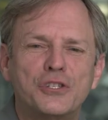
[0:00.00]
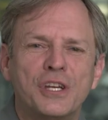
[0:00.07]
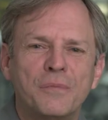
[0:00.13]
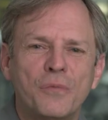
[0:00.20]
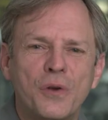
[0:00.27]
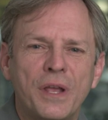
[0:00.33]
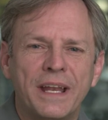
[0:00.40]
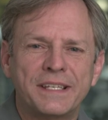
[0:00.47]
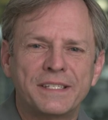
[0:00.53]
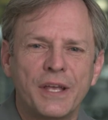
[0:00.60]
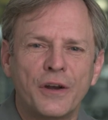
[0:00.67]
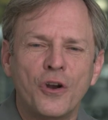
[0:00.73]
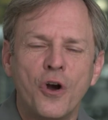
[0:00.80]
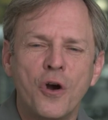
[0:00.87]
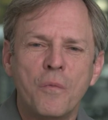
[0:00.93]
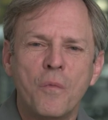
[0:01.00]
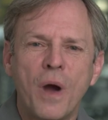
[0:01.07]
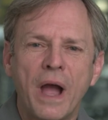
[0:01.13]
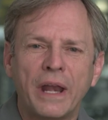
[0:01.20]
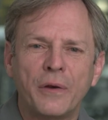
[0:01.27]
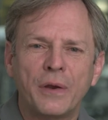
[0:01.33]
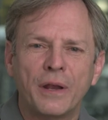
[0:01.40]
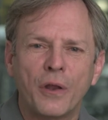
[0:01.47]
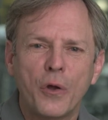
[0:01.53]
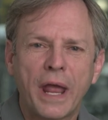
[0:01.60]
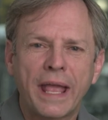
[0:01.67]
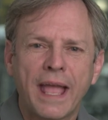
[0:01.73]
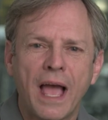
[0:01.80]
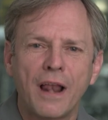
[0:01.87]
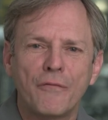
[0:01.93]
Jim Reed at Sutter Home Winery in
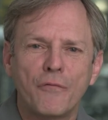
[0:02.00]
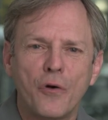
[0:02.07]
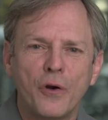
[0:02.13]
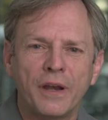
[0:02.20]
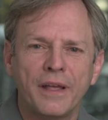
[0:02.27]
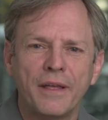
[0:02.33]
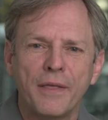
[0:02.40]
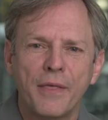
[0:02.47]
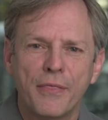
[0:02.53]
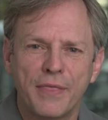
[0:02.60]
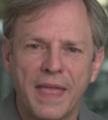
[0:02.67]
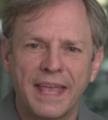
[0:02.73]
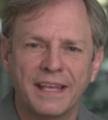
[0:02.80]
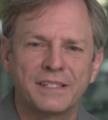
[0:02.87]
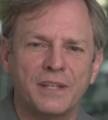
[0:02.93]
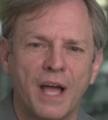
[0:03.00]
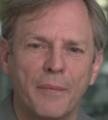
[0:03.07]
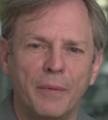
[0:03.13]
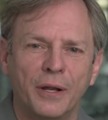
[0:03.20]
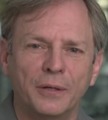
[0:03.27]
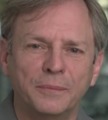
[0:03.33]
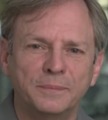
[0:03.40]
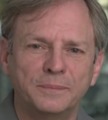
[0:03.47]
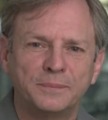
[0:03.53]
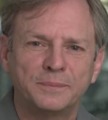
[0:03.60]
Lodi, California. Thanks, Domino.